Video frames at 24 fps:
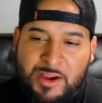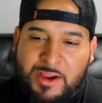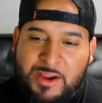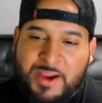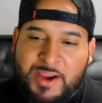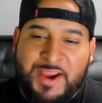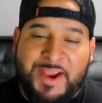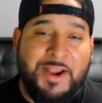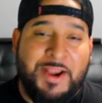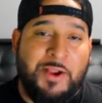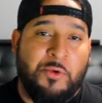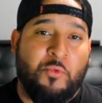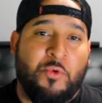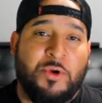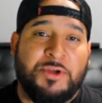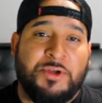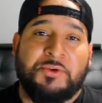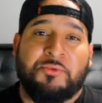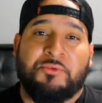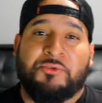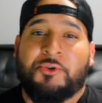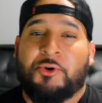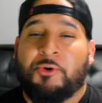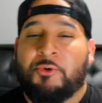and then
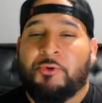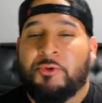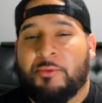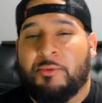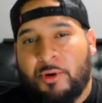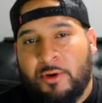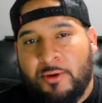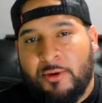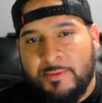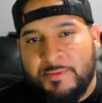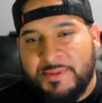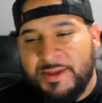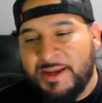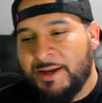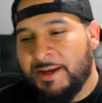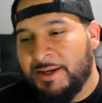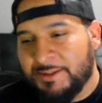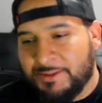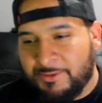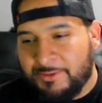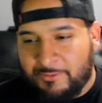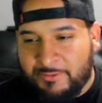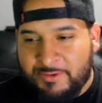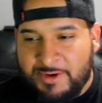once you throw the ball, then
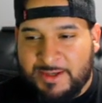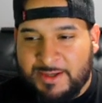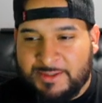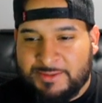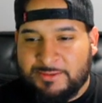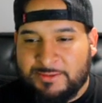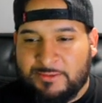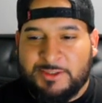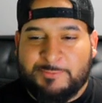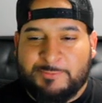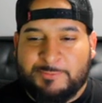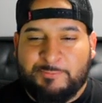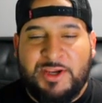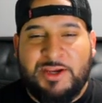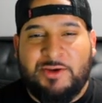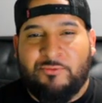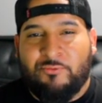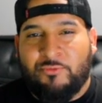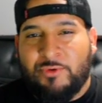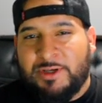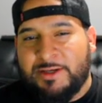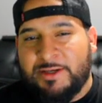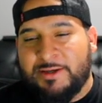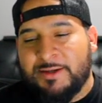he's going to react. So the
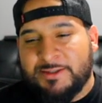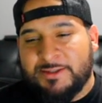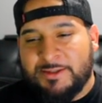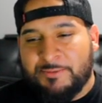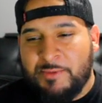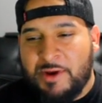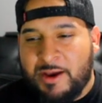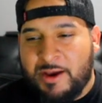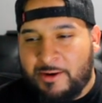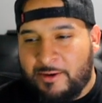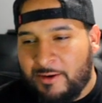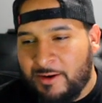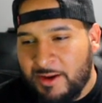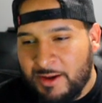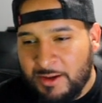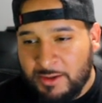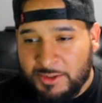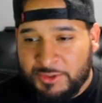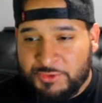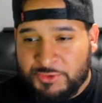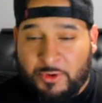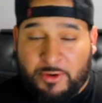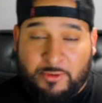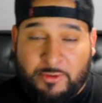speed really doesn't matter.
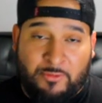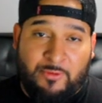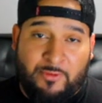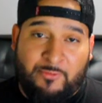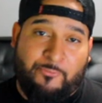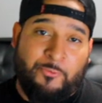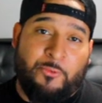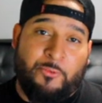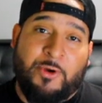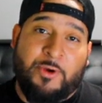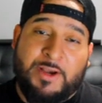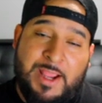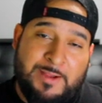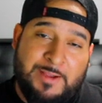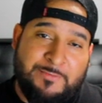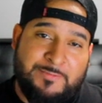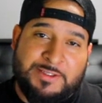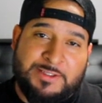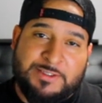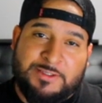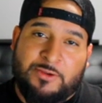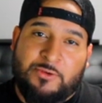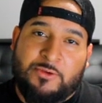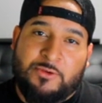Try to avoid
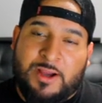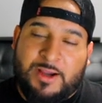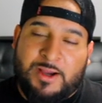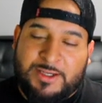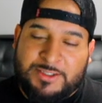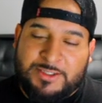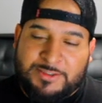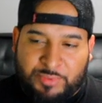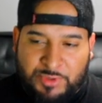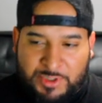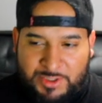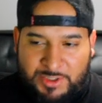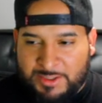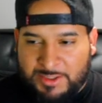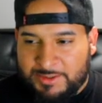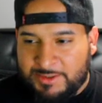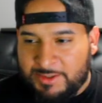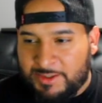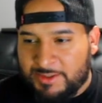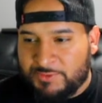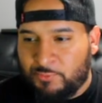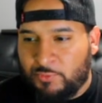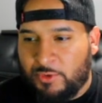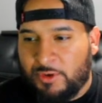having slow guys, but it
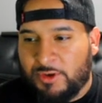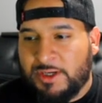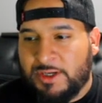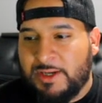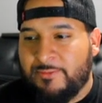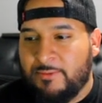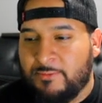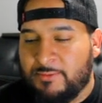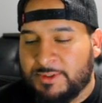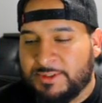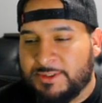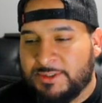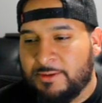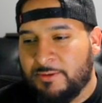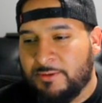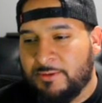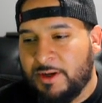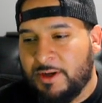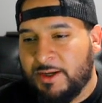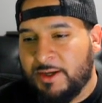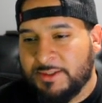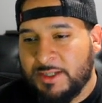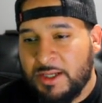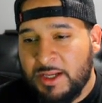does work even with slow
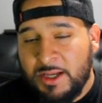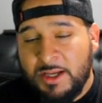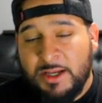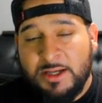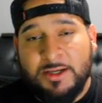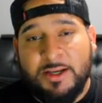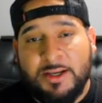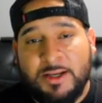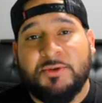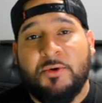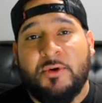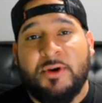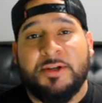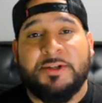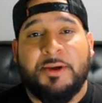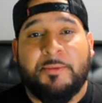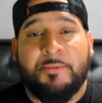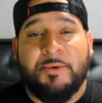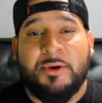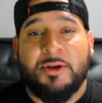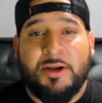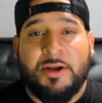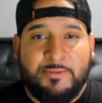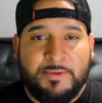guys. Let's go ahead and
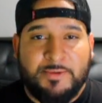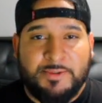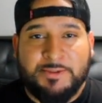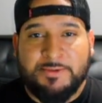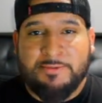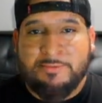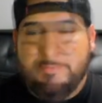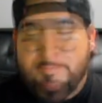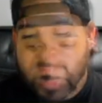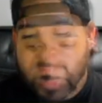jump into cover 2.